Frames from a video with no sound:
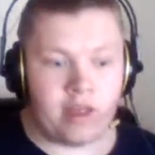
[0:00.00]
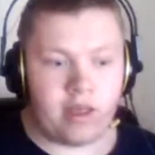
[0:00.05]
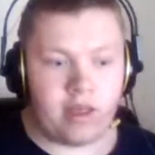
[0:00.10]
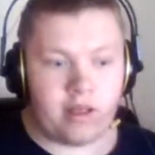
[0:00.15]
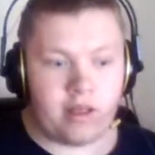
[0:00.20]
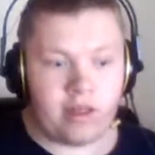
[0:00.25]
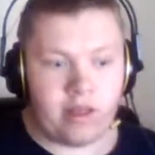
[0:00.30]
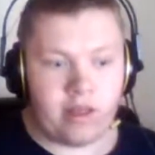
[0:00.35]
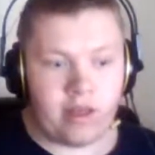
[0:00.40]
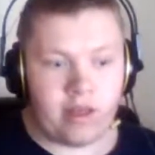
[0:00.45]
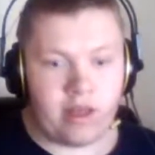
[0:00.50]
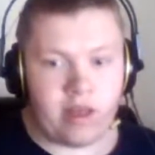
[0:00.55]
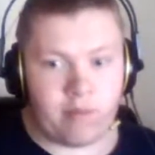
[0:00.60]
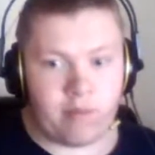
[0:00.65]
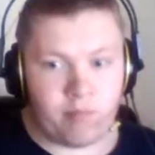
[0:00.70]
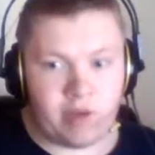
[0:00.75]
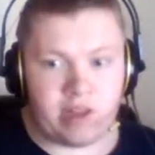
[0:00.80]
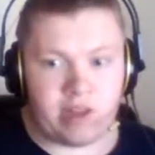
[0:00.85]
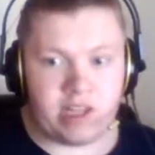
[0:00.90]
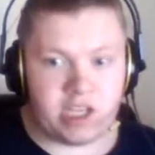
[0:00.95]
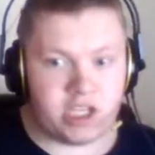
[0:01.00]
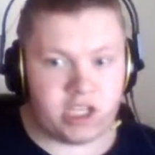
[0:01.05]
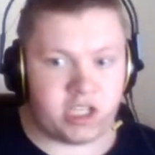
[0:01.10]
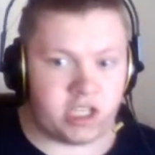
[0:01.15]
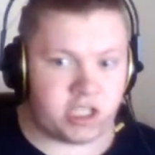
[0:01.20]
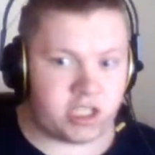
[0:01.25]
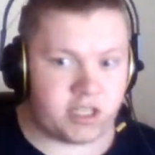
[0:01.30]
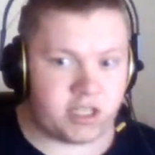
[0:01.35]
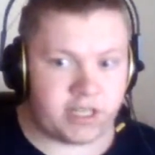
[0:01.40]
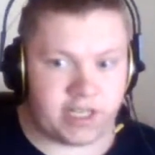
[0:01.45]
malicious
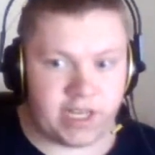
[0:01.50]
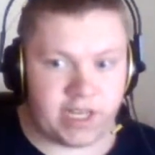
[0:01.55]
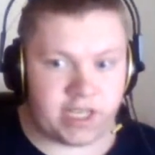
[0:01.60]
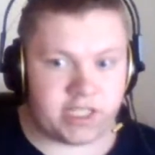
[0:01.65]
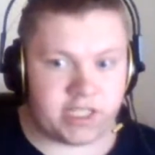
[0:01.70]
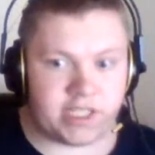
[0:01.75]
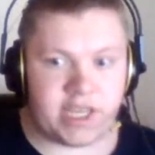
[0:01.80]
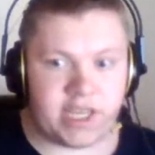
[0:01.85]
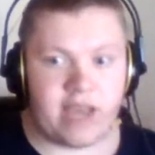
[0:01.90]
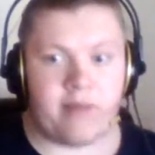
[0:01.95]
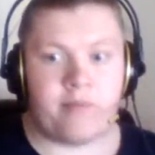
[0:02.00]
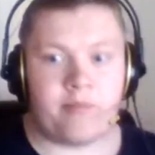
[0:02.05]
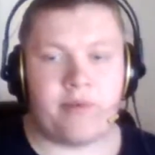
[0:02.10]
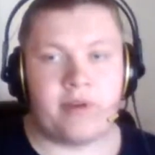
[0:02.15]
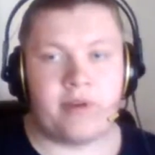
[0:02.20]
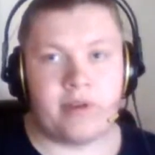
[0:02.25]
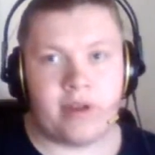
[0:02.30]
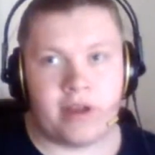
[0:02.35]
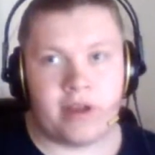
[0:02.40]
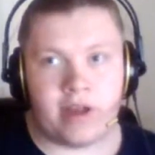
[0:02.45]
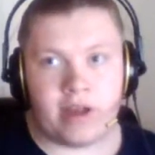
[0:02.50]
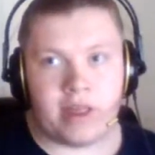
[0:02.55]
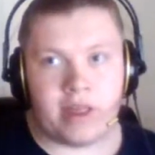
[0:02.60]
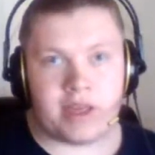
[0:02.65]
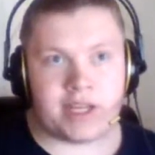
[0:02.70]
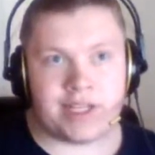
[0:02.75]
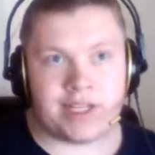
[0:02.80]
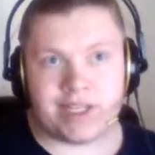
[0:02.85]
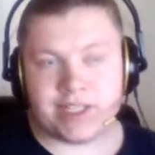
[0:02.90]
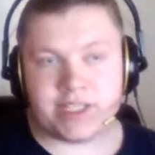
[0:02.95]
clicks app.
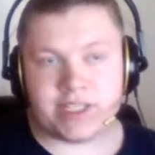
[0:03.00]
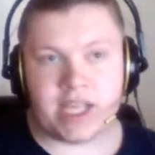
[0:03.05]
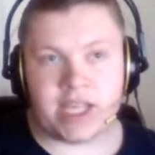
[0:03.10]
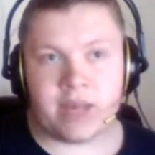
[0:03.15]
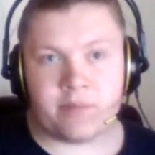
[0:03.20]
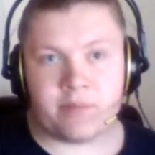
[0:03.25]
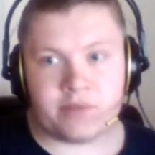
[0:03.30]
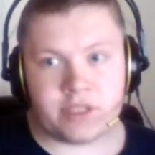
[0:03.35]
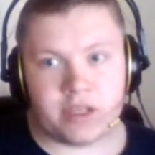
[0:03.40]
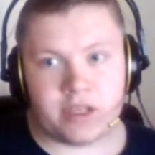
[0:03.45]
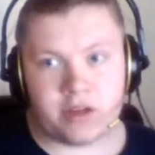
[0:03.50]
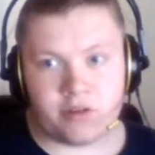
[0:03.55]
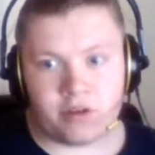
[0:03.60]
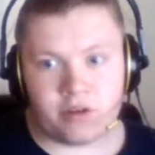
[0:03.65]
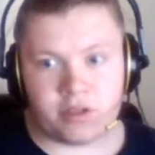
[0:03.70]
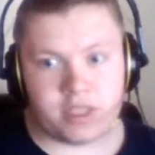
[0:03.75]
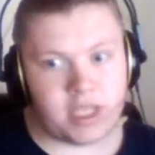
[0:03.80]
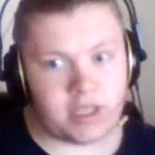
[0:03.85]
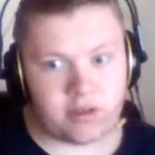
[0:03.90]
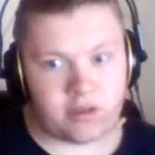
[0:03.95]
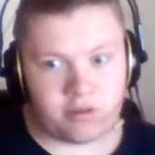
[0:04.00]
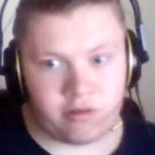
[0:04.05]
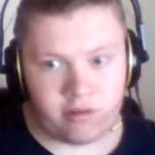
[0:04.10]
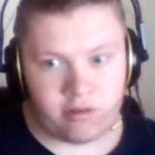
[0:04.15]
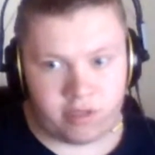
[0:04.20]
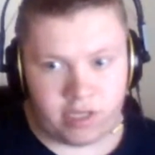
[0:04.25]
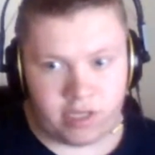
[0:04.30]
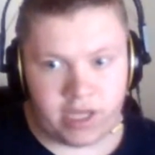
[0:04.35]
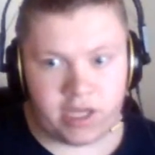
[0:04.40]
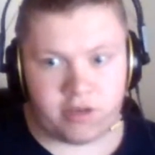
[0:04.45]
Clicks apps are not in
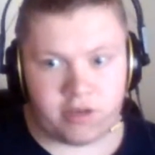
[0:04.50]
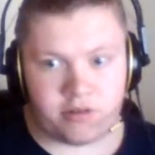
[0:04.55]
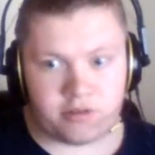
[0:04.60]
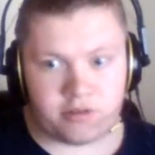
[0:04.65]
contained